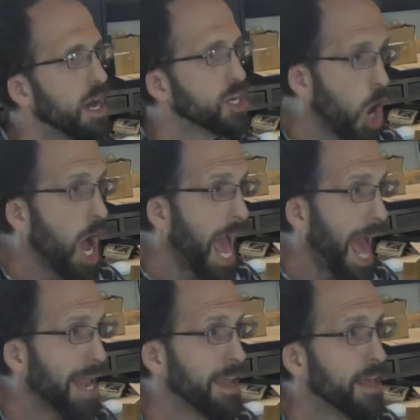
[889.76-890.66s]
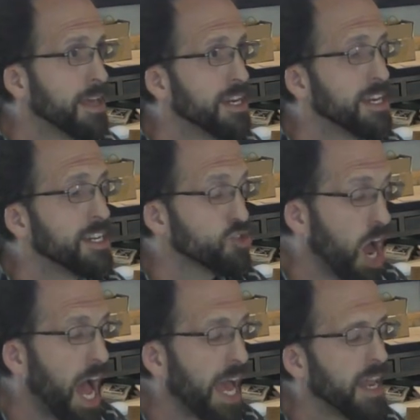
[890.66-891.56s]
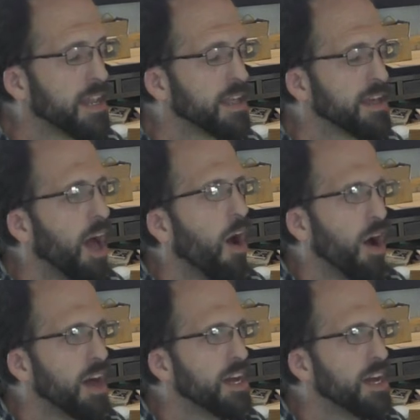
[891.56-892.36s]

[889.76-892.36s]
Go ahead. Try it.